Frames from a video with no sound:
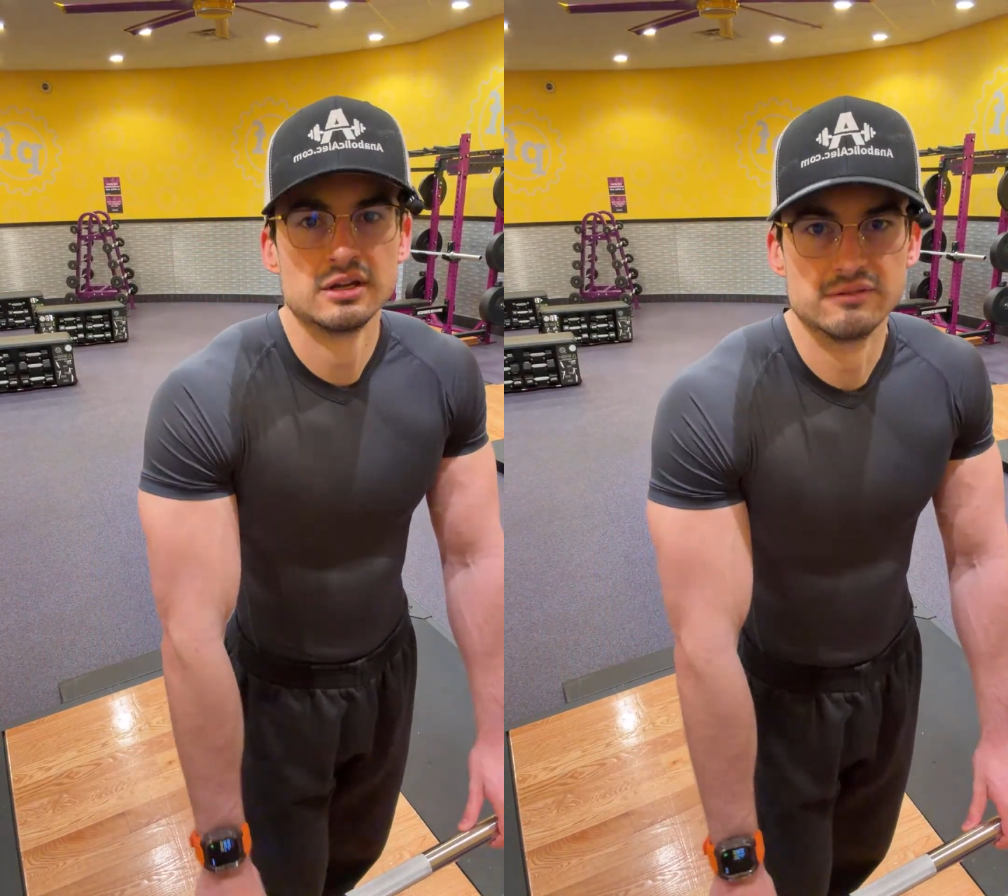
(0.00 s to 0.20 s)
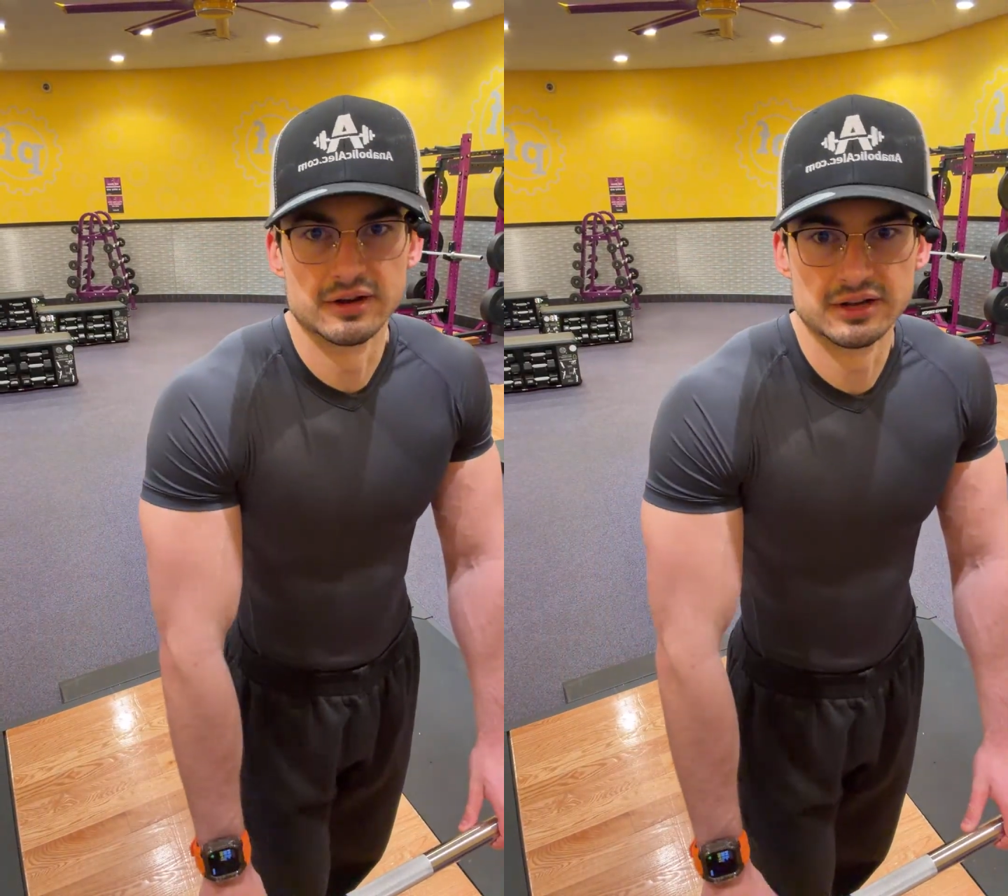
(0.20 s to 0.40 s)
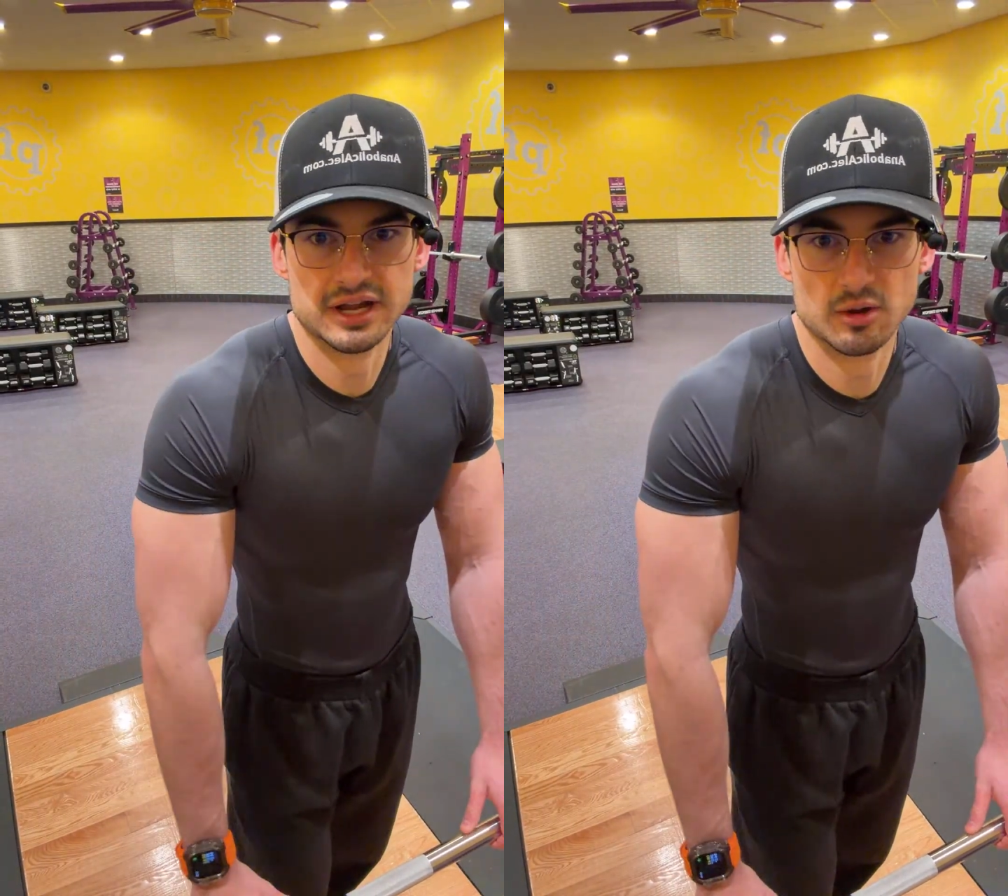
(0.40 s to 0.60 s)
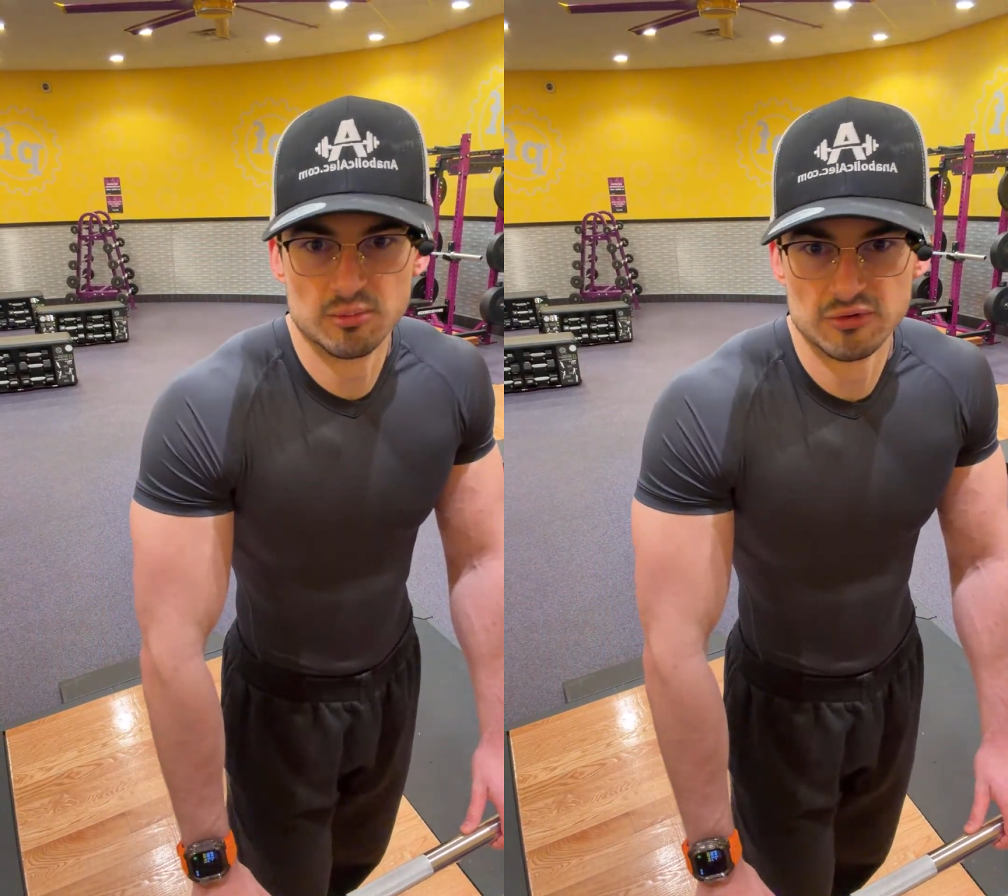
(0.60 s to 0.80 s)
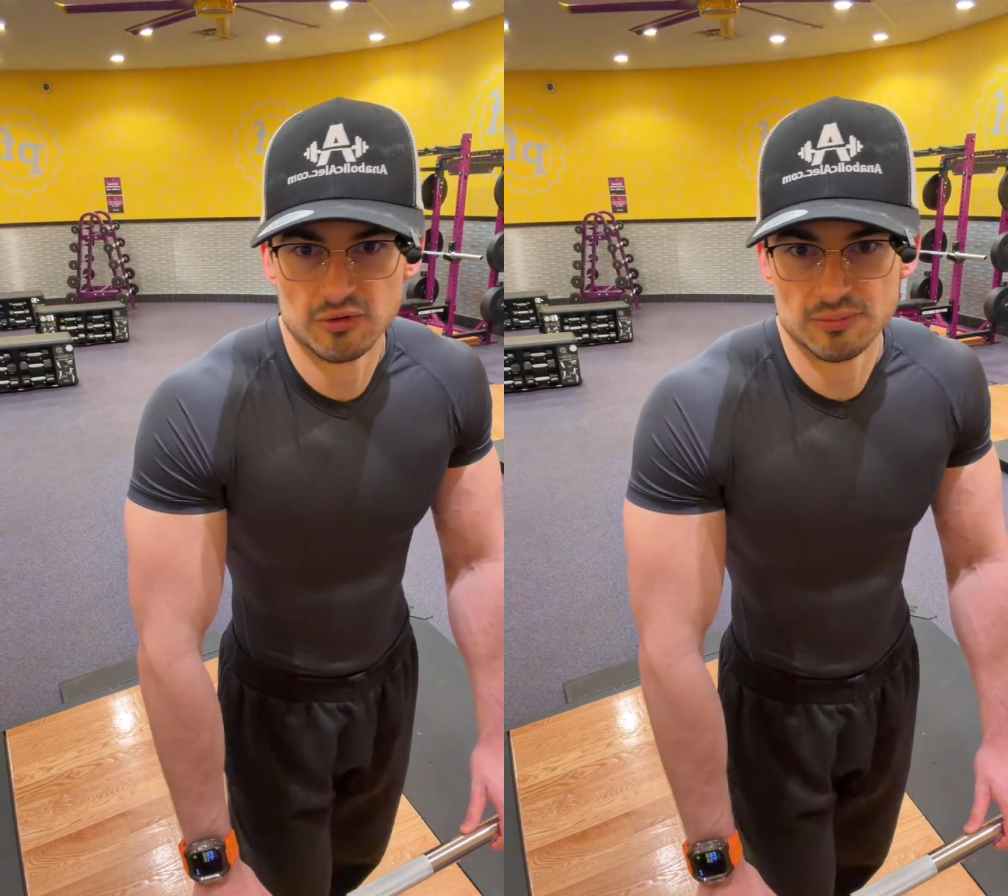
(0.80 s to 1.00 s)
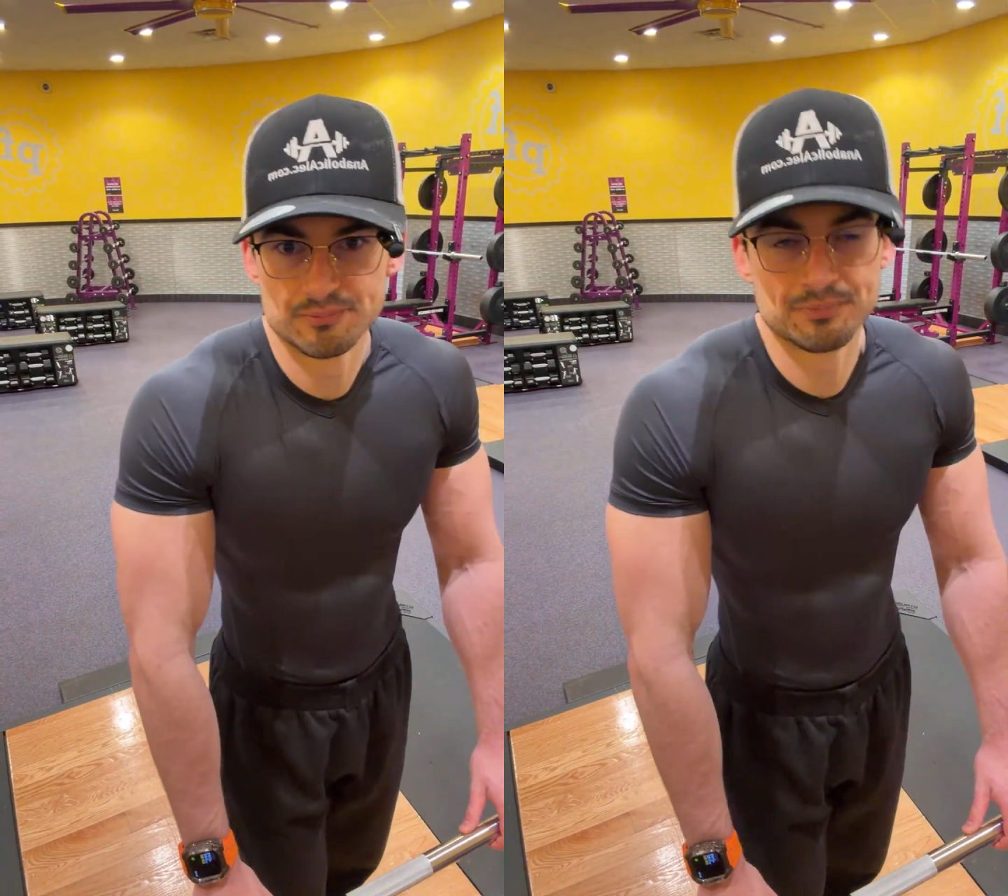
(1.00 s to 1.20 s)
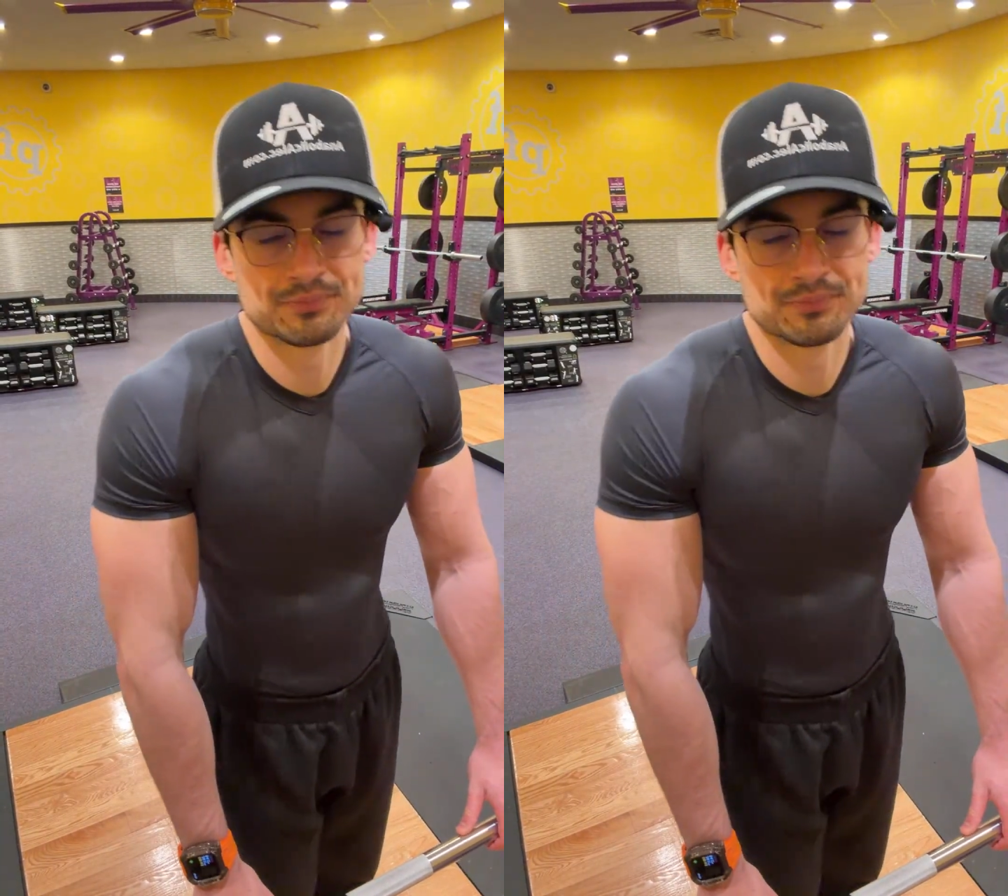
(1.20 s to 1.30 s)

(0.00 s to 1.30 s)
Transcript: very helpful.